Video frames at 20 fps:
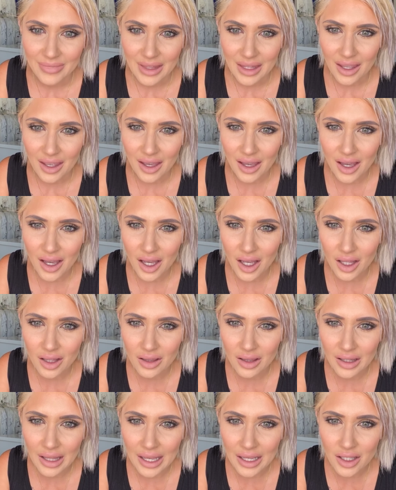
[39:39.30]
Uh,
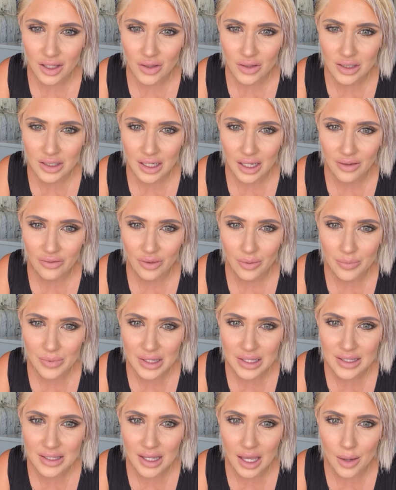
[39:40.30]
like you did from the
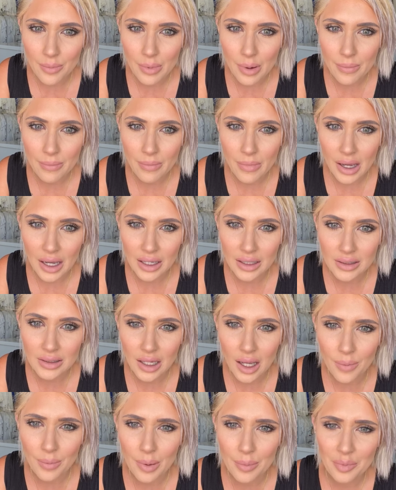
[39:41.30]
sun, but my
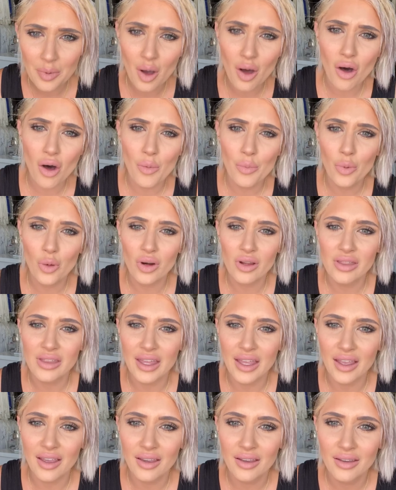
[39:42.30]
top up. Oh, poor
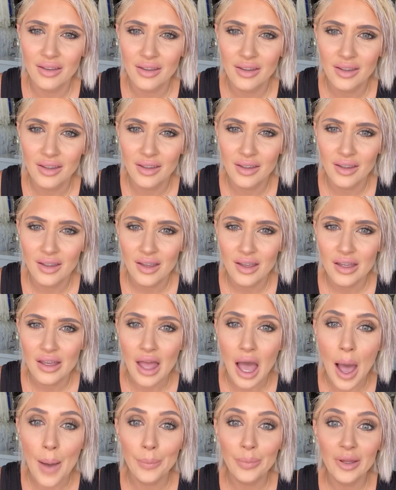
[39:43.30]
thing.
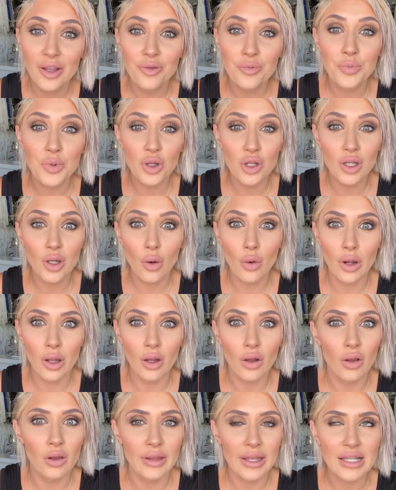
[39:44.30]
Uplift Beauty
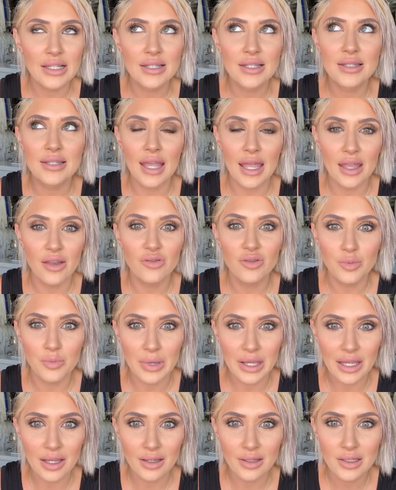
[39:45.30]
Oil like saved
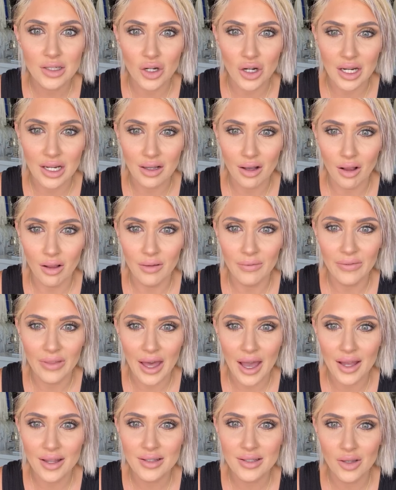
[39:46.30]
me during all of
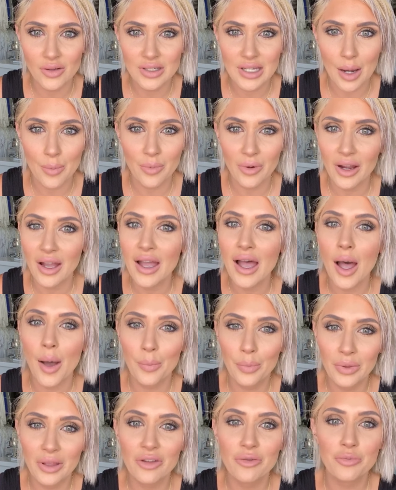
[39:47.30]
that. So Deborah,
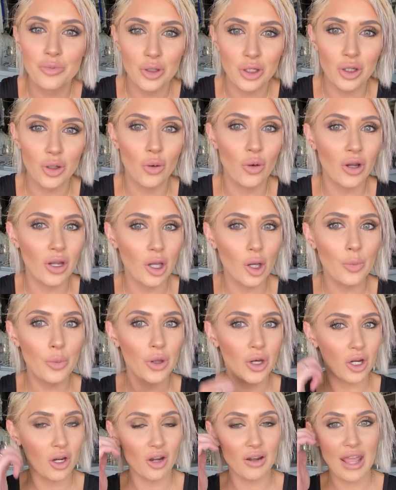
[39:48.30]
Uplift Beauty Oil, put it
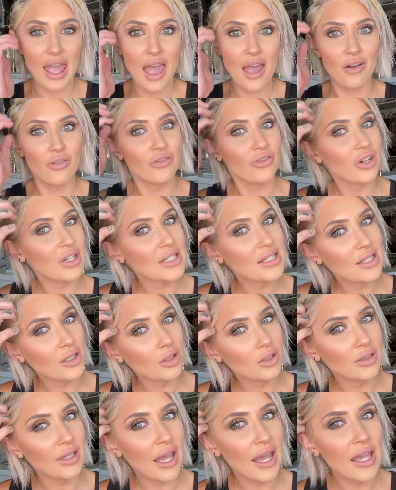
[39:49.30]
on every single
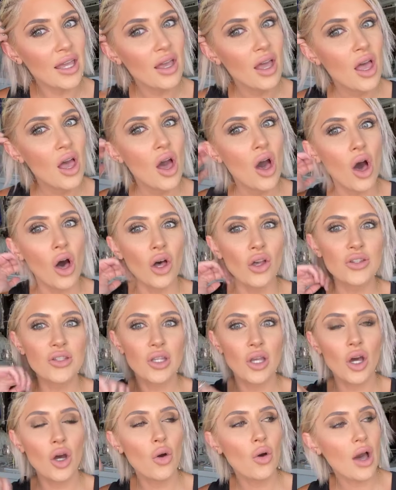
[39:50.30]
night.
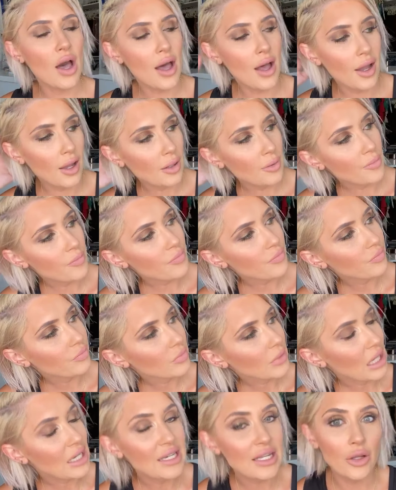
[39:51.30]
Also, um,
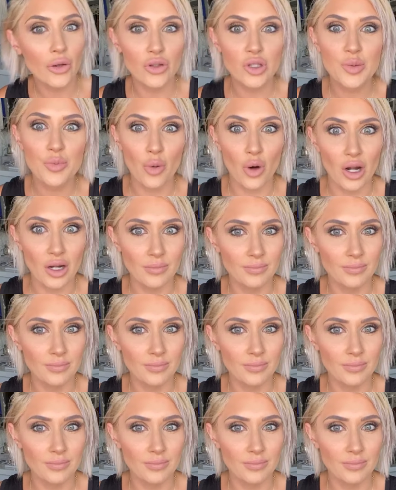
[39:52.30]
Neosporin.